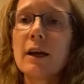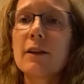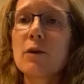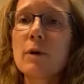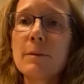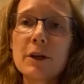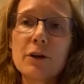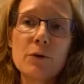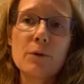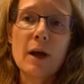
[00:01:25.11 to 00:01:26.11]
the women
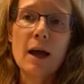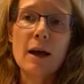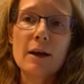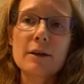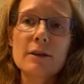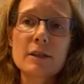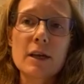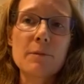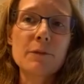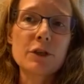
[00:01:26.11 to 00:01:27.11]
who had
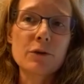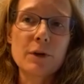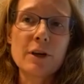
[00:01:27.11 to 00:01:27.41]
some degree